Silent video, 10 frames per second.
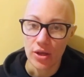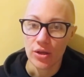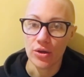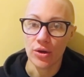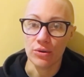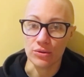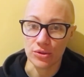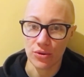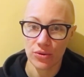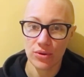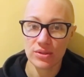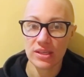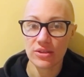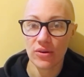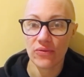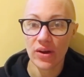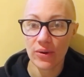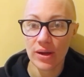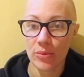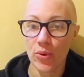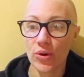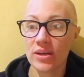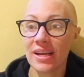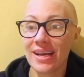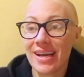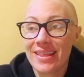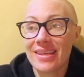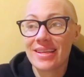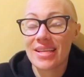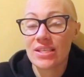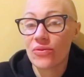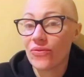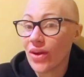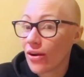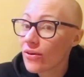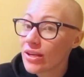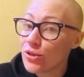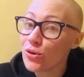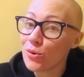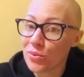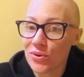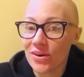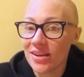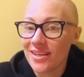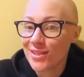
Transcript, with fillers: you know so those things are very important and i think that that's very doable